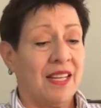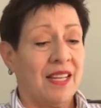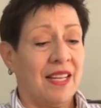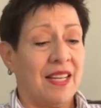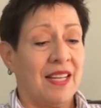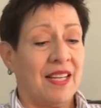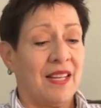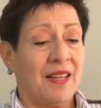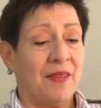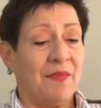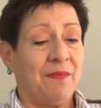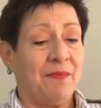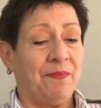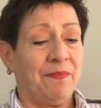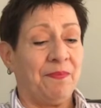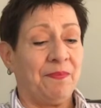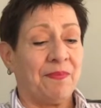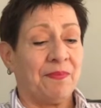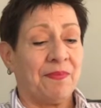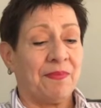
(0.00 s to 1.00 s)

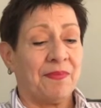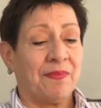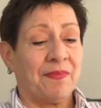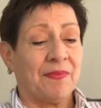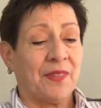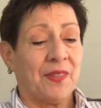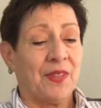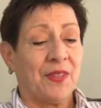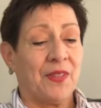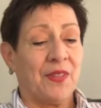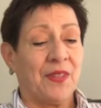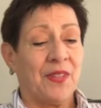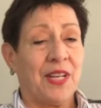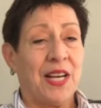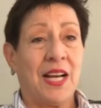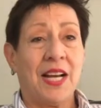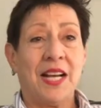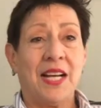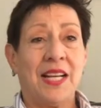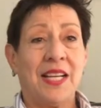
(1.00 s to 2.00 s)
her
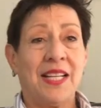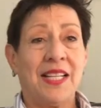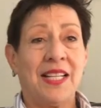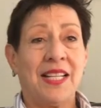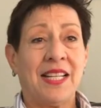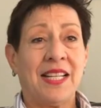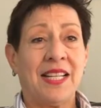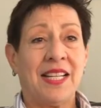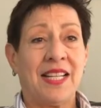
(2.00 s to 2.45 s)
9mm,